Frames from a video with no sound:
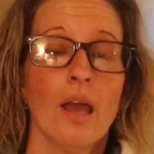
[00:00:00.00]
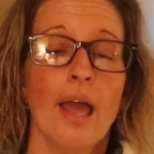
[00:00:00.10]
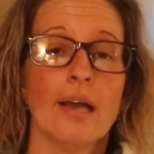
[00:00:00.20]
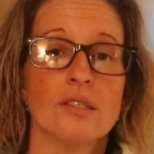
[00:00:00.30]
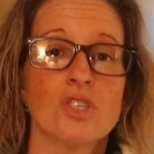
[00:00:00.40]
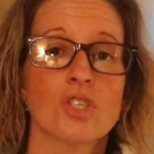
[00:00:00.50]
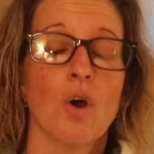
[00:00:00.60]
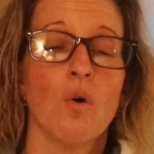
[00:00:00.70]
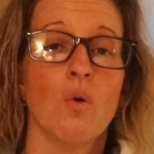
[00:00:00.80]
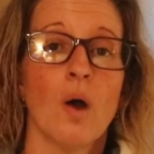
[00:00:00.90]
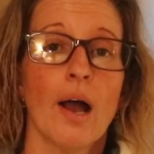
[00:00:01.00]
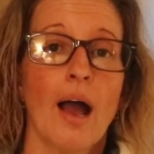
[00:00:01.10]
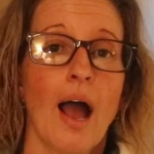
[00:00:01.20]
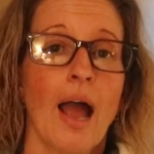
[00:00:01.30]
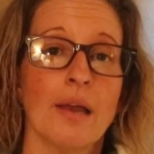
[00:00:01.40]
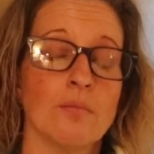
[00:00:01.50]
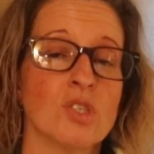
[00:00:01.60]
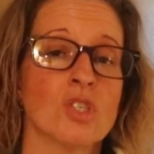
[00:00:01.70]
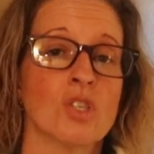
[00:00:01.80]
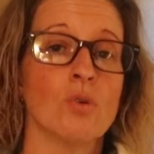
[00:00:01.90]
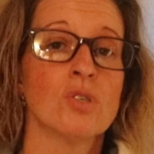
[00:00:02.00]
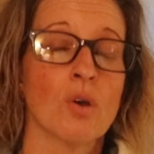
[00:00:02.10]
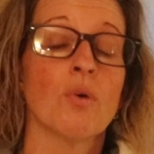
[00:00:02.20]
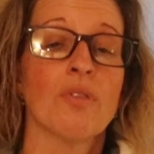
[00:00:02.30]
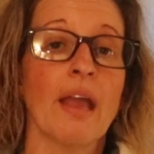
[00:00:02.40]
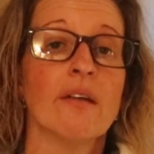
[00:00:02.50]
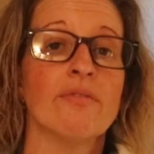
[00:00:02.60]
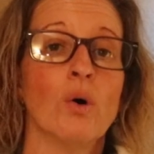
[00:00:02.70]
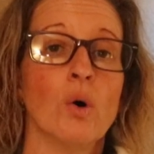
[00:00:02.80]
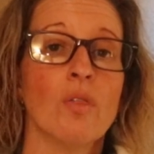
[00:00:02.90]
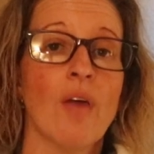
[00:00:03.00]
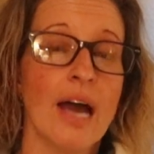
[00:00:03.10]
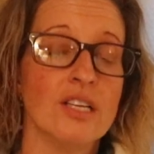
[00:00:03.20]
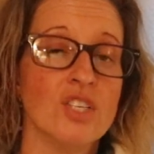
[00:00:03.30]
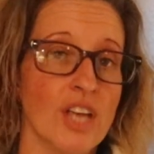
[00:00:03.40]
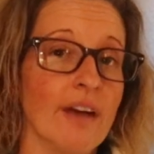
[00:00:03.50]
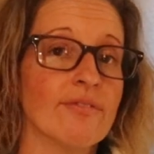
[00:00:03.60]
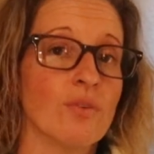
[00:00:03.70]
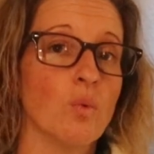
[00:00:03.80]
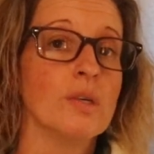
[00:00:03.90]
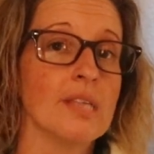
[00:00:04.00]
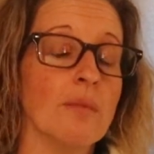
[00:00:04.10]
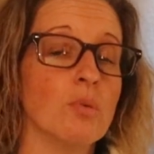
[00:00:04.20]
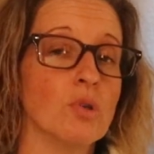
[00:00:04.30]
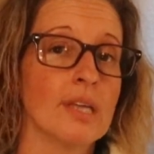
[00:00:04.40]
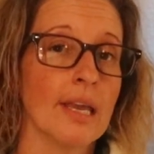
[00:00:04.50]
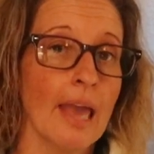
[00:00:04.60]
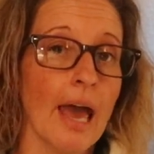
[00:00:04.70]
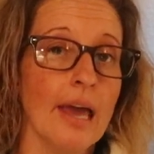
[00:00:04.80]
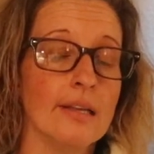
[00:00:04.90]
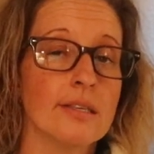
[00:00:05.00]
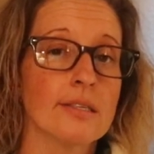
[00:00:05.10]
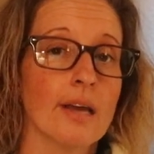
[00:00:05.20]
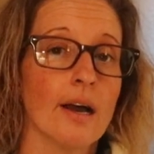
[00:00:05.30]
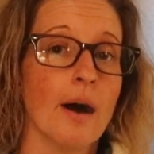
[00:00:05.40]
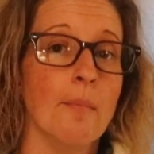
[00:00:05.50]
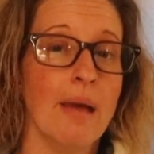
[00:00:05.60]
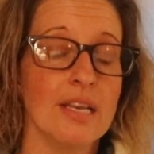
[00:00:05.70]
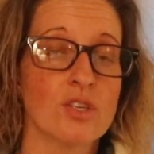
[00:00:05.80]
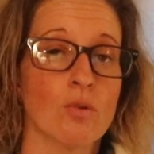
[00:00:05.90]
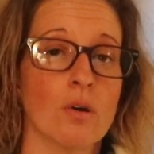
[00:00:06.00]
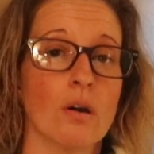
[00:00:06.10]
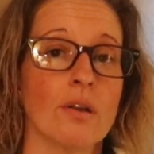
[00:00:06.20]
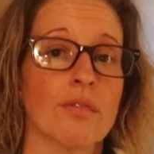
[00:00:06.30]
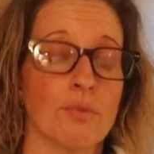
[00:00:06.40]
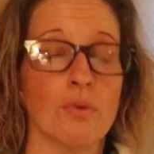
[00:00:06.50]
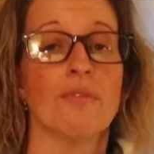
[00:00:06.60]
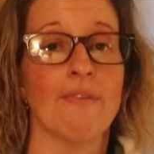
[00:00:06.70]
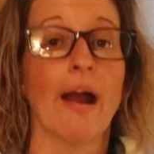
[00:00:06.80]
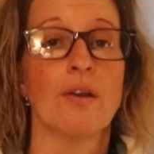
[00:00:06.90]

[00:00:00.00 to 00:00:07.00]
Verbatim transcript: And so I am so, so thankful that Jeff was able to get a mentor through the fire